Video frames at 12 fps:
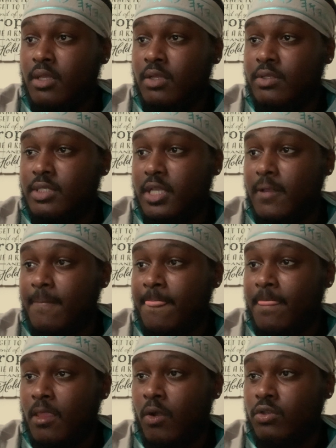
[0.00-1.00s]
You see?
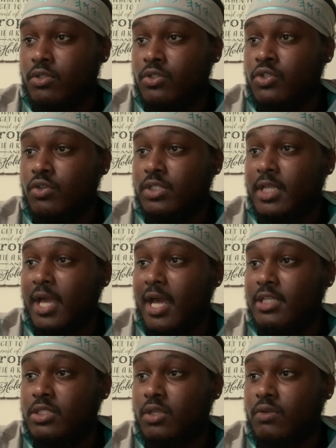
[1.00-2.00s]
Also, Georgia
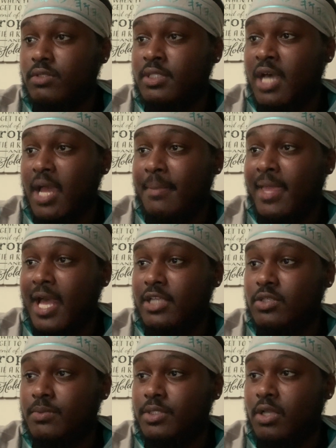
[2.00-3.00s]
Guidestones time
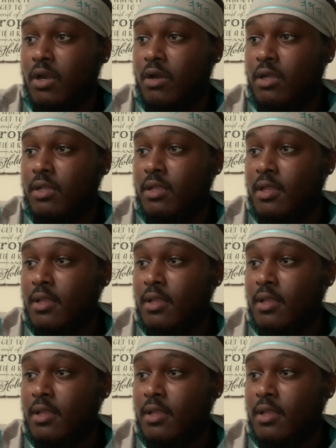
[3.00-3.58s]
castle was gone.